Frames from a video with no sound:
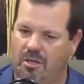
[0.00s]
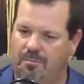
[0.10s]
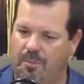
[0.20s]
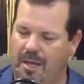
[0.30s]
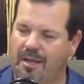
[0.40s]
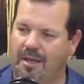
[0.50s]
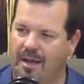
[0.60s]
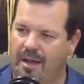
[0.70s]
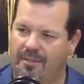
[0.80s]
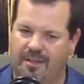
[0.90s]
pick a
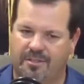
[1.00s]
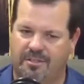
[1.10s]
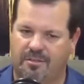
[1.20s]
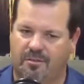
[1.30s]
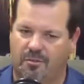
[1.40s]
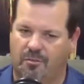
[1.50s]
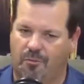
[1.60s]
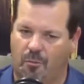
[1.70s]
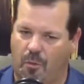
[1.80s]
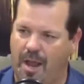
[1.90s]
guy that's
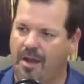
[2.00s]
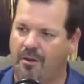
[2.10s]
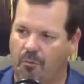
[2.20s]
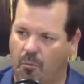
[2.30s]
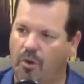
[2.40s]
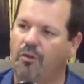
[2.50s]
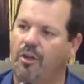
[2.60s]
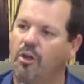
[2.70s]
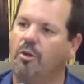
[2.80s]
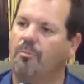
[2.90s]
ran a really good